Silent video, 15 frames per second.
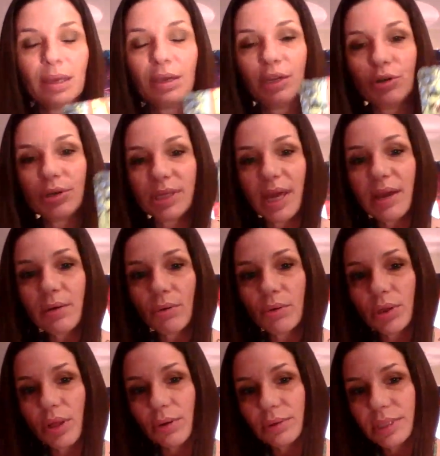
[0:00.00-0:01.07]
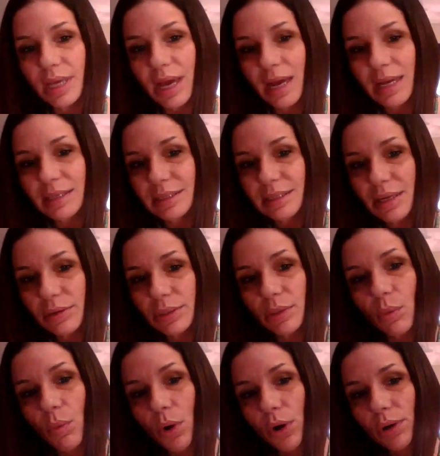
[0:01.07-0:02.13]
Your cycle closed, guys. There's
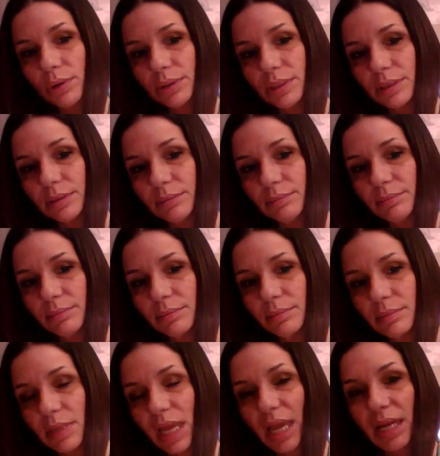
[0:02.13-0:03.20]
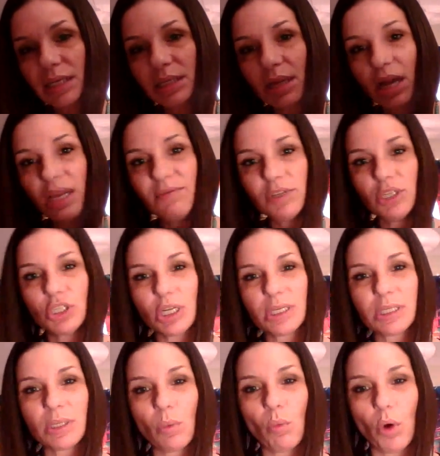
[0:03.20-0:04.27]
the world. And it's not even
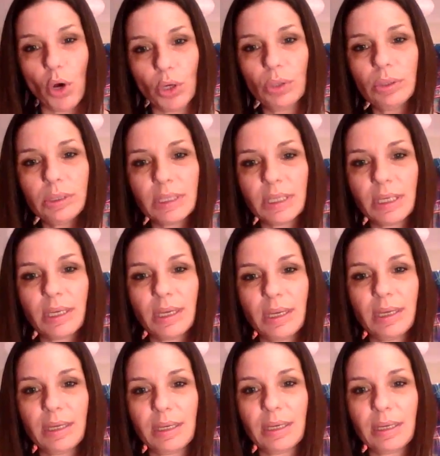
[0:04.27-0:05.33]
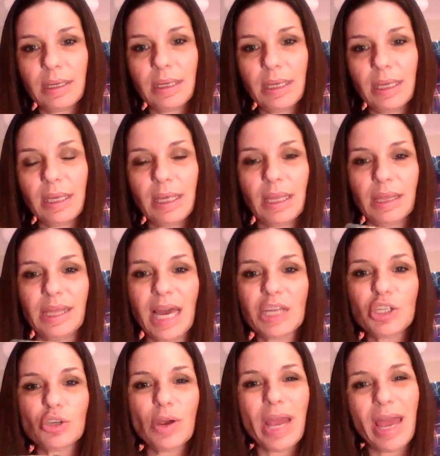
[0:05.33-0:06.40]
just the world.
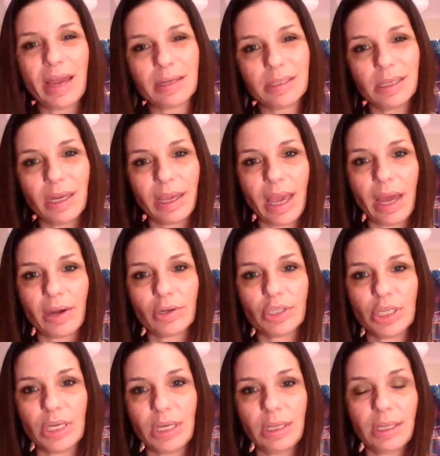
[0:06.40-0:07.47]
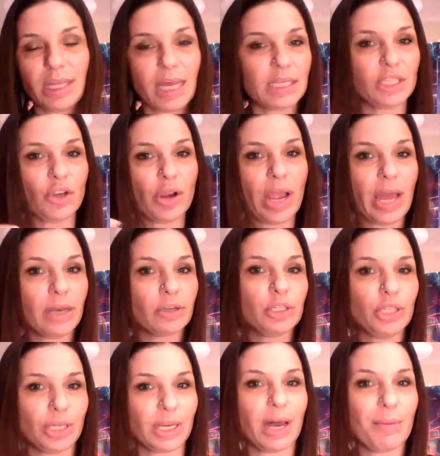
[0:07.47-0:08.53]
That's your exiting energy. That's your
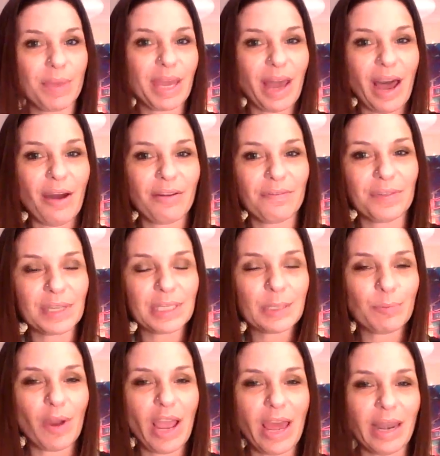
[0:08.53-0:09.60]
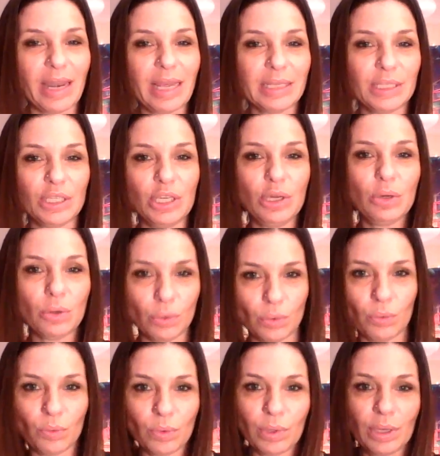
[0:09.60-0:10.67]
energy coming out of this spread, is
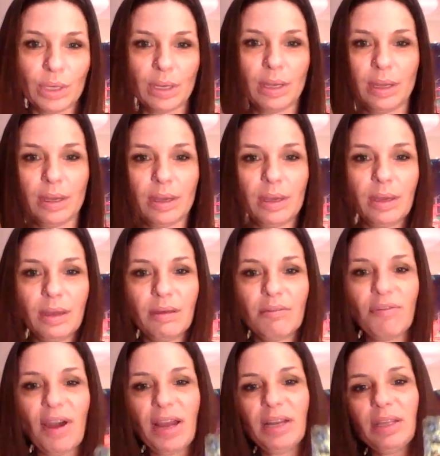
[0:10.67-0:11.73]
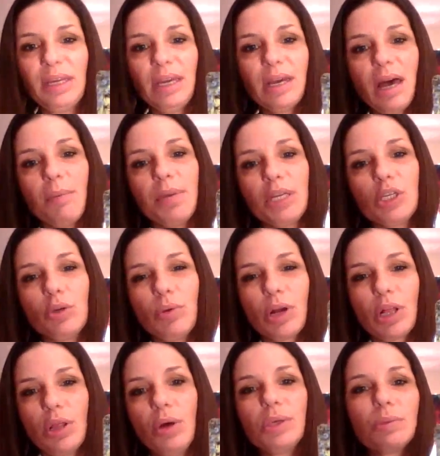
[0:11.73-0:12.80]
you finally coming to a
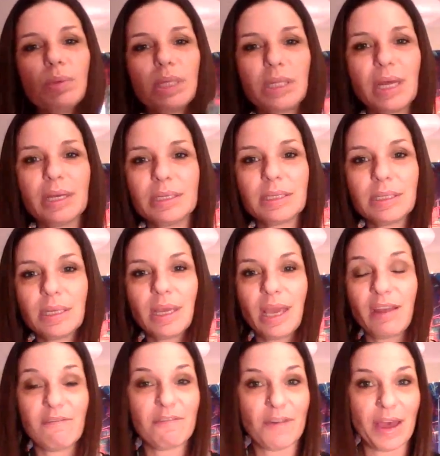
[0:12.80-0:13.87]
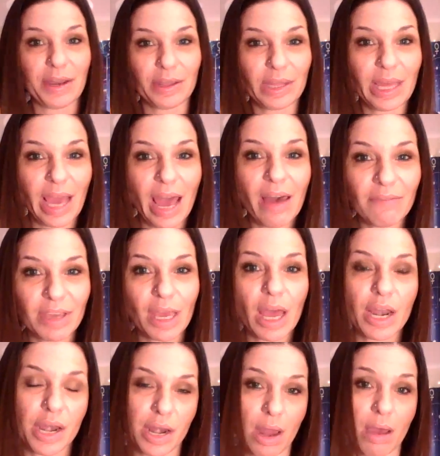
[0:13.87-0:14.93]
close with this and finally having
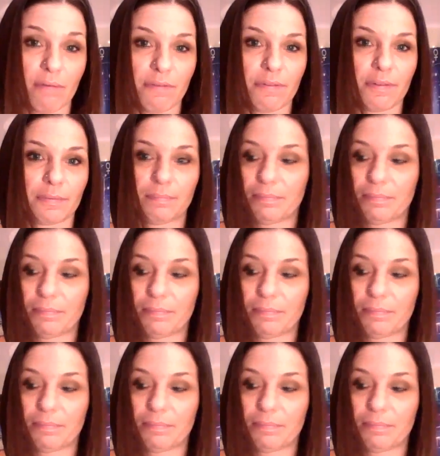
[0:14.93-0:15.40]
enough.